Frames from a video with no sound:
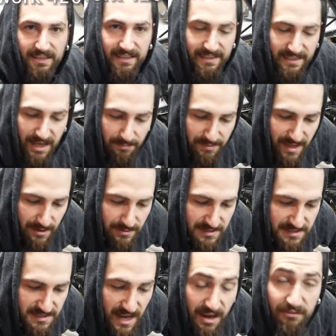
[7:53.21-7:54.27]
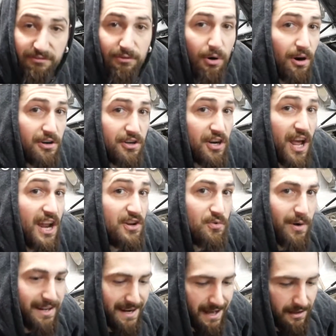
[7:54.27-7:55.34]
cleaned up. That was
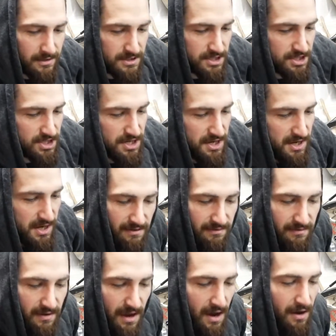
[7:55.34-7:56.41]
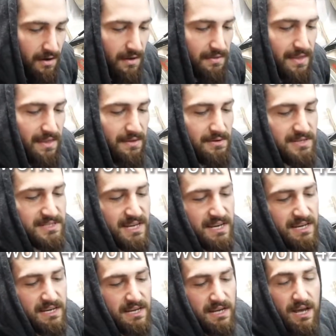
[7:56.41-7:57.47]
$420. Oh, then there was
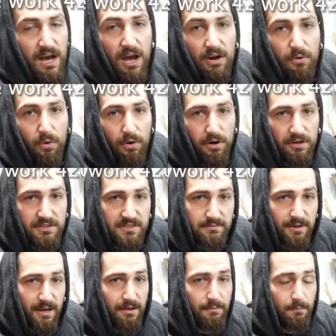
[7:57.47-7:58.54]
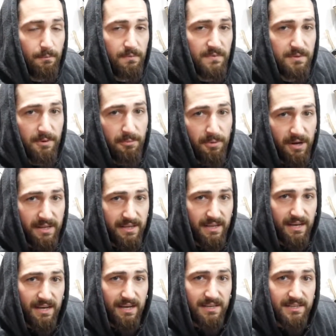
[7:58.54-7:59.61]
an order to my buddy
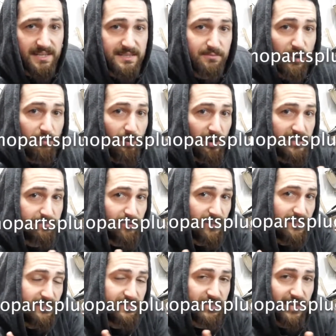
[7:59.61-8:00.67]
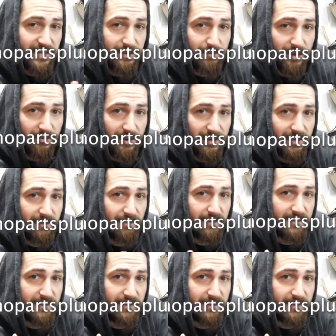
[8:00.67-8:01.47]
Nismo Parts Plug. Check him out right here on